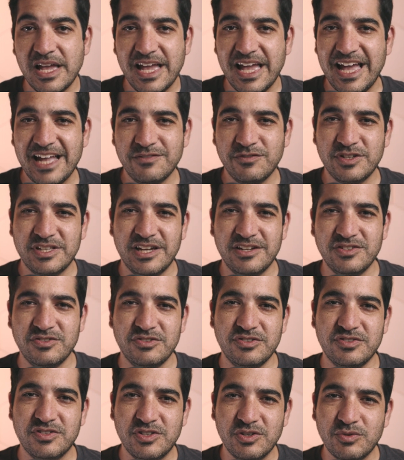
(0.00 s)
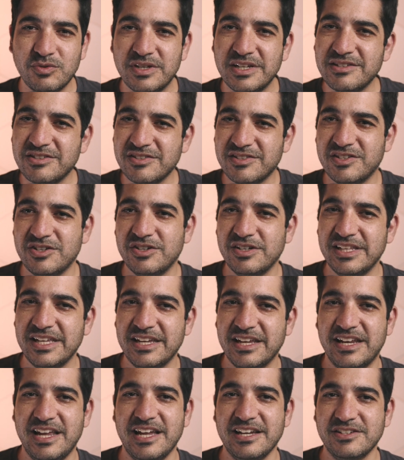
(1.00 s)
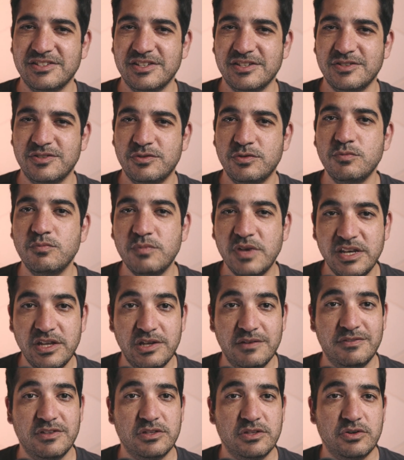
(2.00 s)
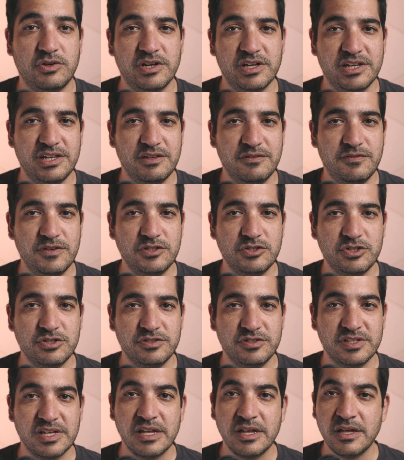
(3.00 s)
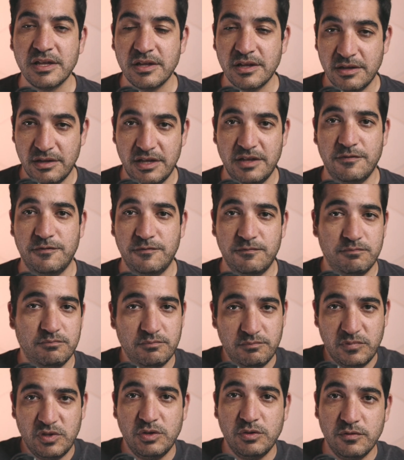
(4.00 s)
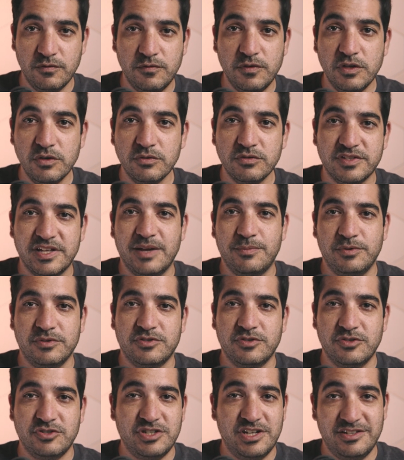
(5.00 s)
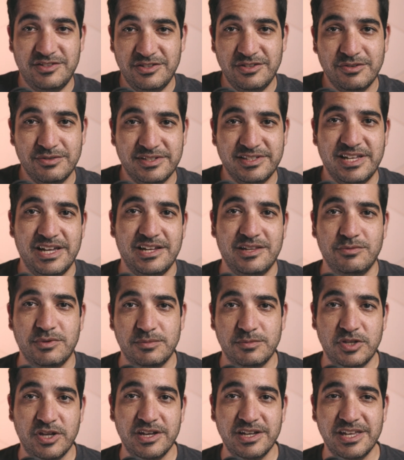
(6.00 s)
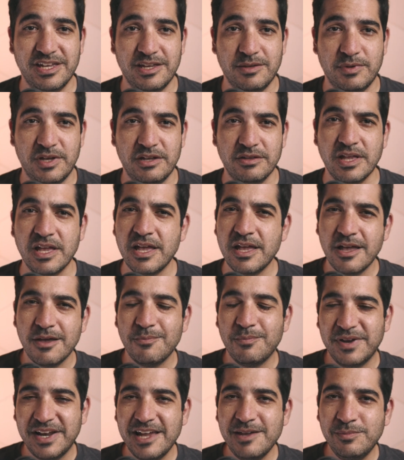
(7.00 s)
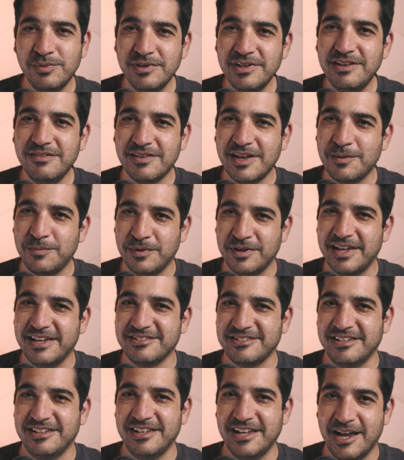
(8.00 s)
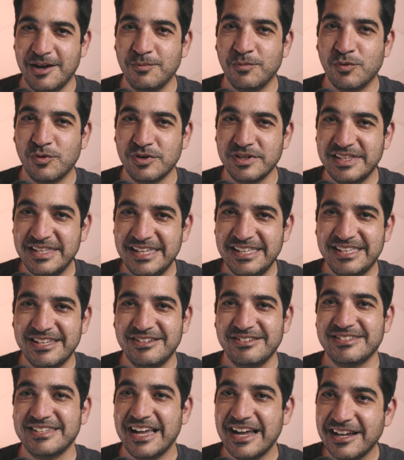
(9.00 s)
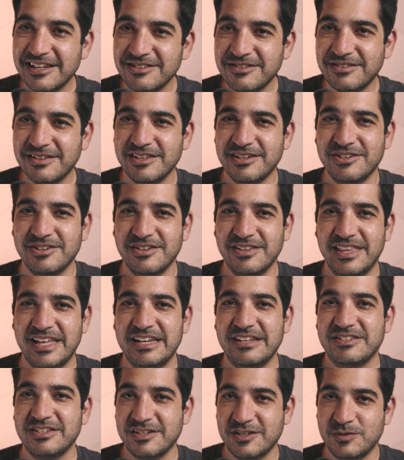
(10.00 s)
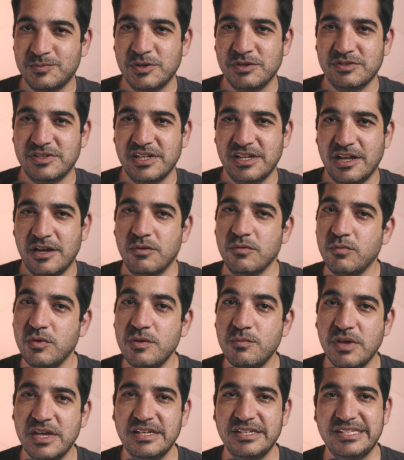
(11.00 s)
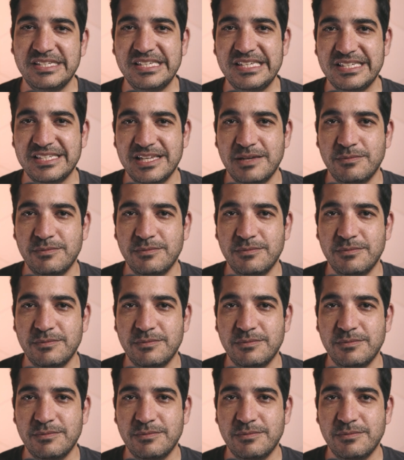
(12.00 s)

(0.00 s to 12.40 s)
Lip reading: Advertisers don't necessarily get access to many of the targeting features. If you've used Apple search ads, you know exactly what I'm talking about. But I believe Apple has a lot more details under the hood than it's exposing, and we may see